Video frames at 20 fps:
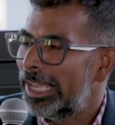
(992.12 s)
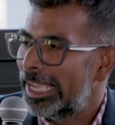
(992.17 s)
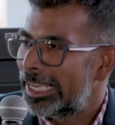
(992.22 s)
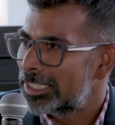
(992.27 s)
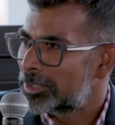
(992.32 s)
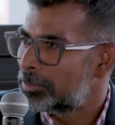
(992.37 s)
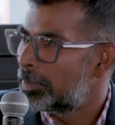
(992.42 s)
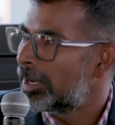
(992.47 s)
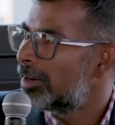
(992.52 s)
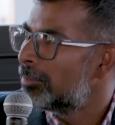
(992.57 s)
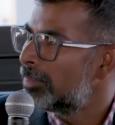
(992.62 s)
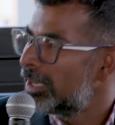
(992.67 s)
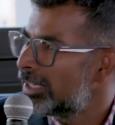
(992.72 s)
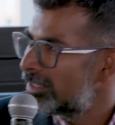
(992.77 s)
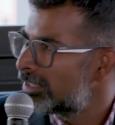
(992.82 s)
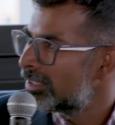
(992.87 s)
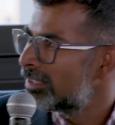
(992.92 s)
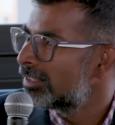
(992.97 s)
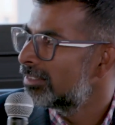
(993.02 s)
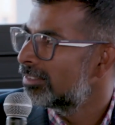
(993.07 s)

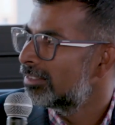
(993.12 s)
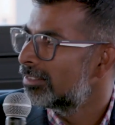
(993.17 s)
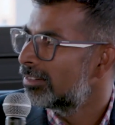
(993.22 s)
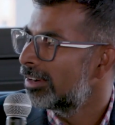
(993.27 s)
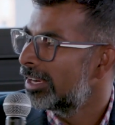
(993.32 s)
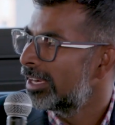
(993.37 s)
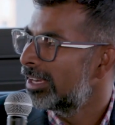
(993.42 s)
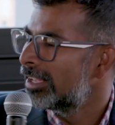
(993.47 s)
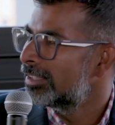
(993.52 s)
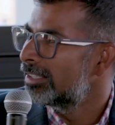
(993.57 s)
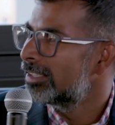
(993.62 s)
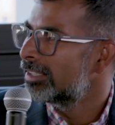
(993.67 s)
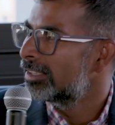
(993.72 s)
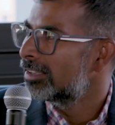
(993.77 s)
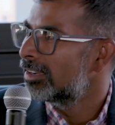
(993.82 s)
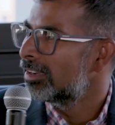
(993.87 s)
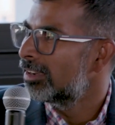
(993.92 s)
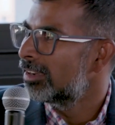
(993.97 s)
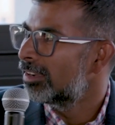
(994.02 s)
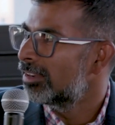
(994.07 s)
experiment, right? I
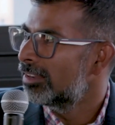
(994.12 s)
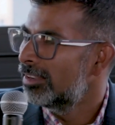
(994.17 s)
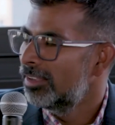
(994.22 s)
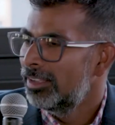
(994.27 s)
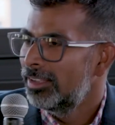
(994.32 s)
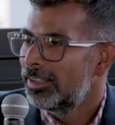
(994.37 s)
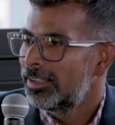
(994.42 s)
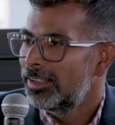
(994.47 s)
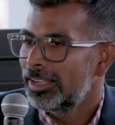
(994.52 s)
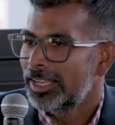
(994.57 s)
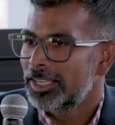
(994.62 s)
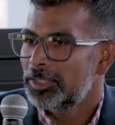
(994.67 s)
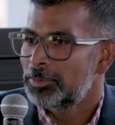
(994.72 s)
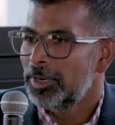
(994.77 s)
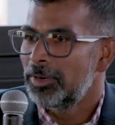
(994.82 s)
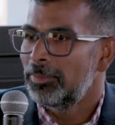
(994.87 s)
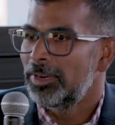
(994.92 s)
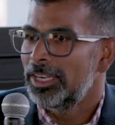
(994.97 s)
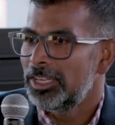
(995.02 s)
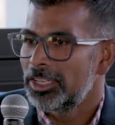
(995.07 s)
think
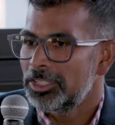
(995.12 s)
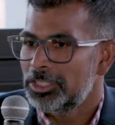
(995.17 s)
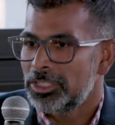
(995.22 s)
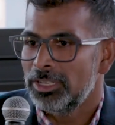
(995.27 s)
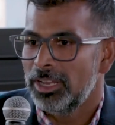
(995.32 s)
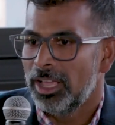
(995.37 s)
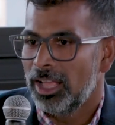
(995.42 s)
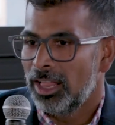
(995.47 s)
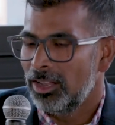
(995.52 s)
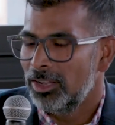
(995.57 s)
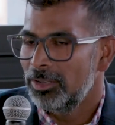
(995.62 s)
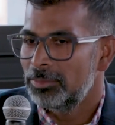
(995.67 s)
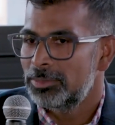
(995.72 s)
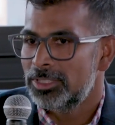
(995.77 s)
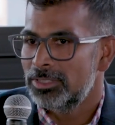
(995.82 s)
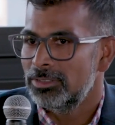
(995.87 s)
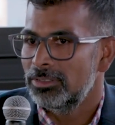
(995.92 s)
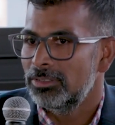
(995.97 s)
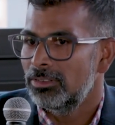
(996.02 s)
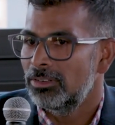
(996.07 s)
experimentation
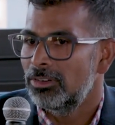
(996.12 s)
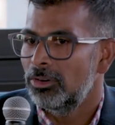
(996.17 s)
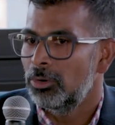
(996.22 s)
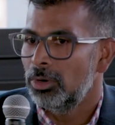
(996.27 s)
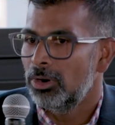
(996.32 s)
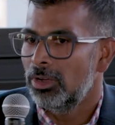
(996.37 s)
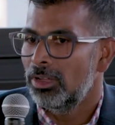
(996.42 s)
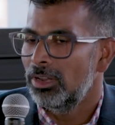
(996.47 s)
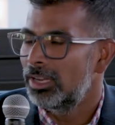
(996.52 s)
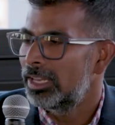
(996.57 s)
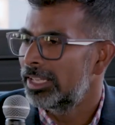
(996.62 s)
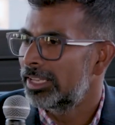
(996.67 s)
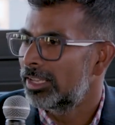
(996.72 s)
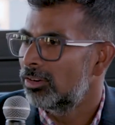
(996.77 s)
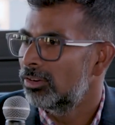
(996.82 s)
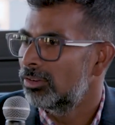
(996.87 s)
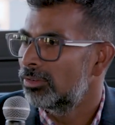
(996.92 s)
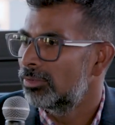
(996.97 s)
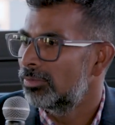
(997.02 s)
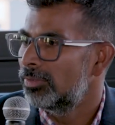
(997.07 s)
helps overall.
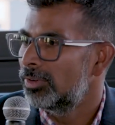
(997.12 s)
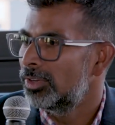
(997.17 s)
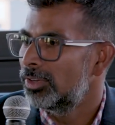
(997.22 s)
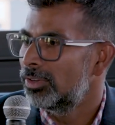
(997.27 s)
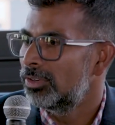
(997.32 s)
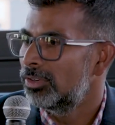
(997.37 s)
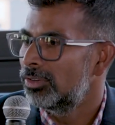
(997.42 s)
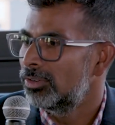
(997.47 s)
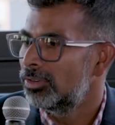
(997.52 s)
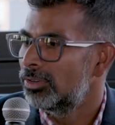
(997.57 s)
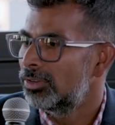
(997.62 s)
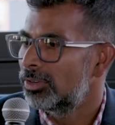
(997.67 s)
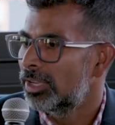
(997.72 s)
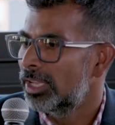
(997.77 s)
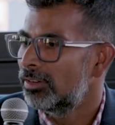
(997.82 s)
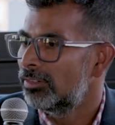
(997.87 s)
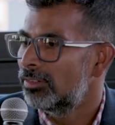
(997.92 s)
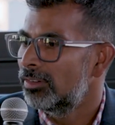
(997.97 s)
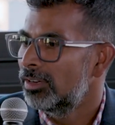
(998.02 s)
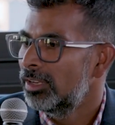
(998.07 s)
Like you
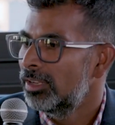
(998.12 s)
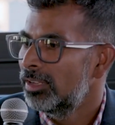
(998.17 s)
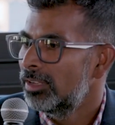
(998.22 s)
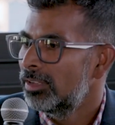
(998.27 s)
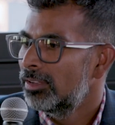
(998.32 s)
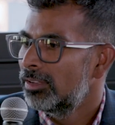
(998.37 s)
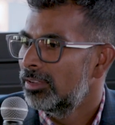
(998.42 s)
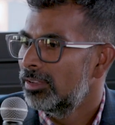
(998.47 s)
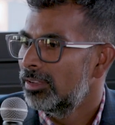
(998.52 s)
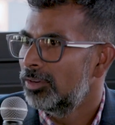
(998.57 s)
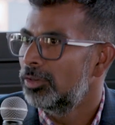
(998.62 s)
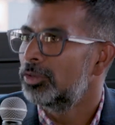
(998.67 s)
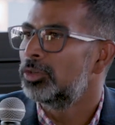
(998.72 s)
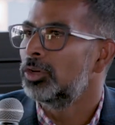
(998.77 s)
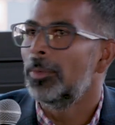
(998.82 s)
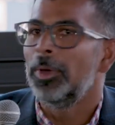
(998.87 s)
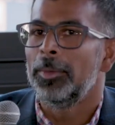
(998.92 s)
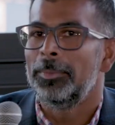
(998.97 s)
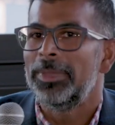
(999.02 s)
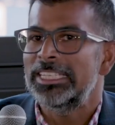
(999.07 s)
can
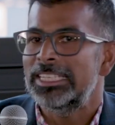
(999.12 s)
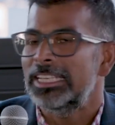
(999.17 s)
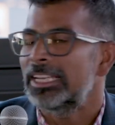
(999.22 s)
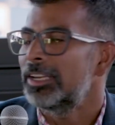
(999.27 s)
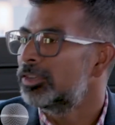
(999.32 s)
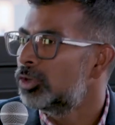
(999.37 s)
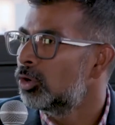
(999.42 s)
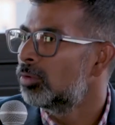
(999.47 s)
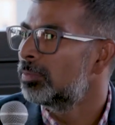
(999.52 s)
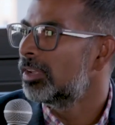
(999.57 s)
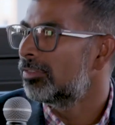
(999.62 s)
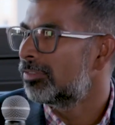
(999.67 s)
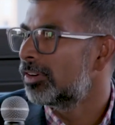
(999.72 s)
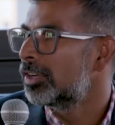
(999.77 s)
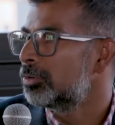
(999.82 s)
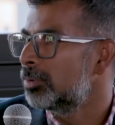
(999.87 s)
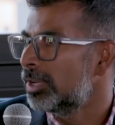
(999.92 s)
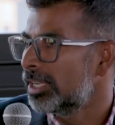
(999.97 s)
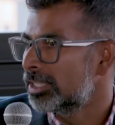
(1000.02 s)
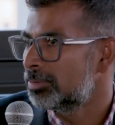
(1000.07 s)
basically don't be
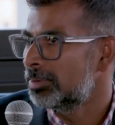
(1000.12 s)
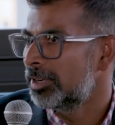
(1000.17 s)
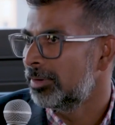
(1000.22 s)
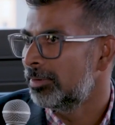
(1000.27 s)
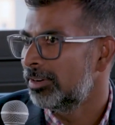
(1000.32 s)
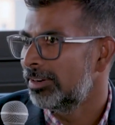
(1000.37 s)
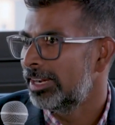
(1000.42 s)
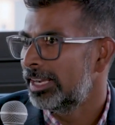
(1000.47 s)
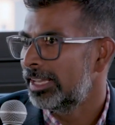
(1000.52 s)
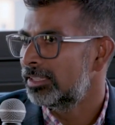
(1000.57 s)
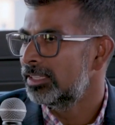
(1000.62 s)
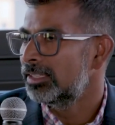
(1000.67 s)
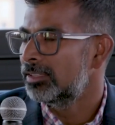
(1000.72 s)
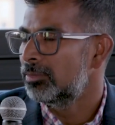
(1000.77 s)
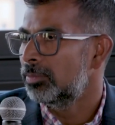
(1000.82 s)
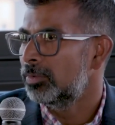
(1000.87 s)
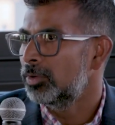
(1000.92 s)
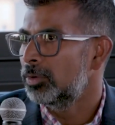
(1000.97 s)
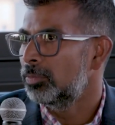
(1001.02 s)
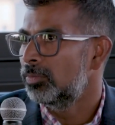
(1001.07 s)
afraid to experiment, right? I
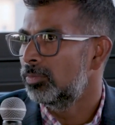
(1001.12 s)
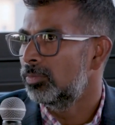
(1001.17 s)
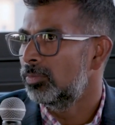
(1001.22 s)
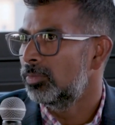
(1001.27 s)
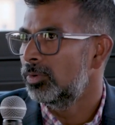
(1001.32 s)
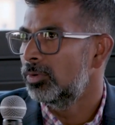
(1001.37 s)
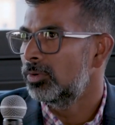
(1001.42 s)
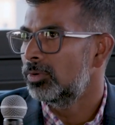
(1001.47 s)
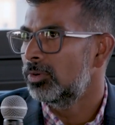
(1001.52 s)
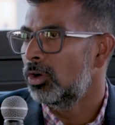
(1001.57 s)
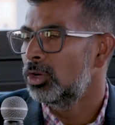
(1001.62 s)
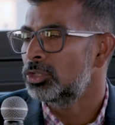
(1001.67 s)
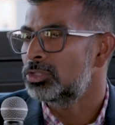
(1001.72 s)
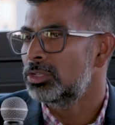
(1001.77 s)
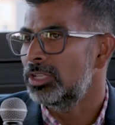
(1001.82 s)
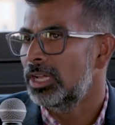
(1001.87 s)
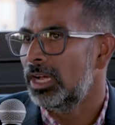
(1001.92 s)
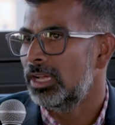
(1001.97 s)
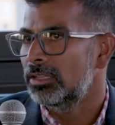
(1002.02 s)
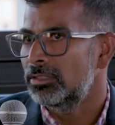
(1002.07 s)
think
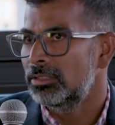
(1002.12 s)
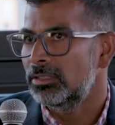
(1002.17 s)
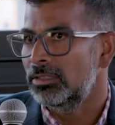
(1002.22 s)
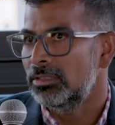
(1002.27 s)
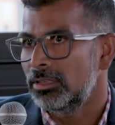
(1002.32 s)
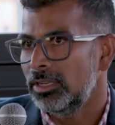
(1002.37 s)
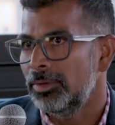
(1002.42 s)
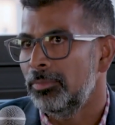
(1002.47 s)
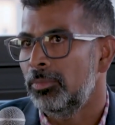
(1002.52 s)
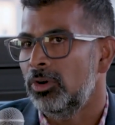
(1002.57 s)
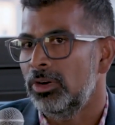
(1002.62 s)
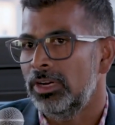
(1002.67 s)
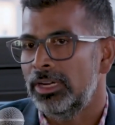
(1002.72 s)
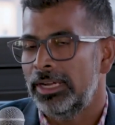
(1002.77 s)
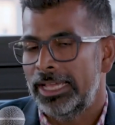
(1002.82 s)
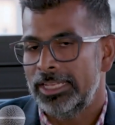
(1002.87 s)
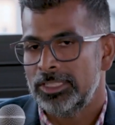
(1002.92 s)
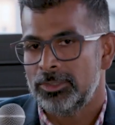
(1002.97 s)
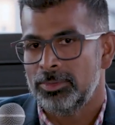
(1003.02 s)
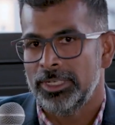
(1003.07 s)
also the other
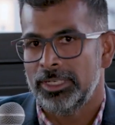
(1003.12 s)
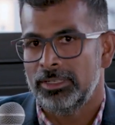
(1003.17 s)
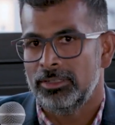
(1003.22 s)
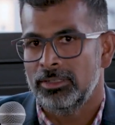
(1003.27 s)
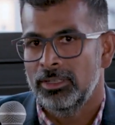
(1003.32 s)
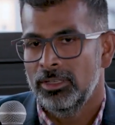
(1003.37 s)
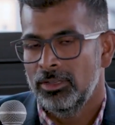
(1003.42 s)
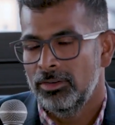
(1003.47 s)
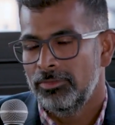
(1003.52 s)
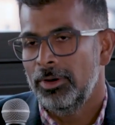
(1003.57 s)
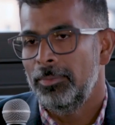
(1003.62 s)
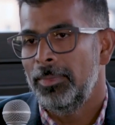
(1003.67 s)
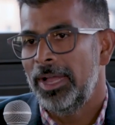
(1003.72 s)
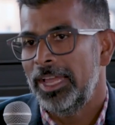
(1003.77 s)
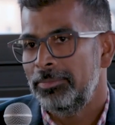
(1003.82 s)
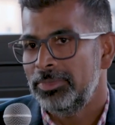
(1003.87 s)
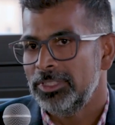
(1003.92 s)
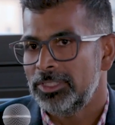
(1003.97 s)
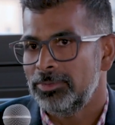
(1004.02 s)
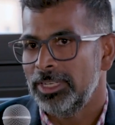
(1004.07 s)
important aspect from
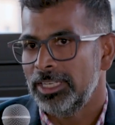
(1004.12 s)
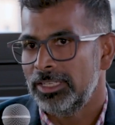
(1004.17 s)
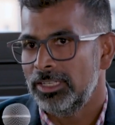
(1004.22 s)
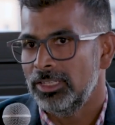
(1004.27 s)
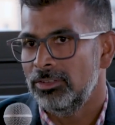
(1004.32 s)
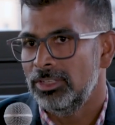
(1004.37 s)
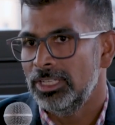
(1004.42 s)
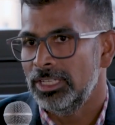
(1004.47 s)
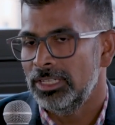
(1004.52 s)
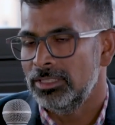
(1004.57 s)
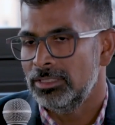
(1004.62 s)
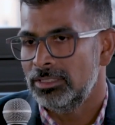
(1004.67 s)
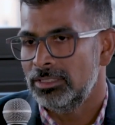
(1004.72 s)
my perspective